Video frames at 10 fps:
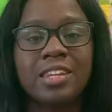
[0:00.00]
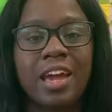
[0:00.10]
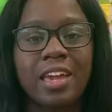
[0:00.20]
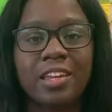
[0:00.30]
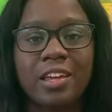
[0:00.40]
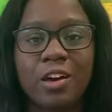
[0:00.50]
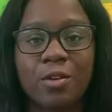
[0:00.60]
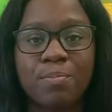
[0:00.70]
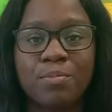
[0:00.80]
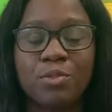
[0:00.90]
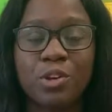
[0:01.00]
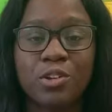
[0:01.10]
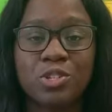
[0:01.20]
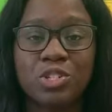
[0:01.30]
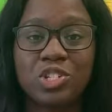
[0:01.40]
that can help
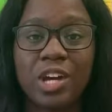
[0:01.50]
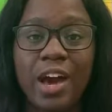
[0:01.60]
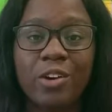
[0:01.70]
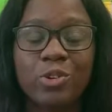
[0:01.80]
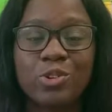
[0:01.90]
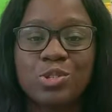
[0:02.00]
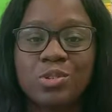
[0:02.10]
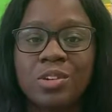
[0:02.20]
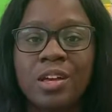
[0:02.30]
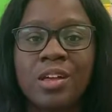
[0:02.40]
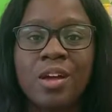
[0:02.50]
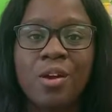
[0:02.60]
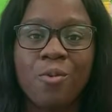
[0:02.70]
your child or student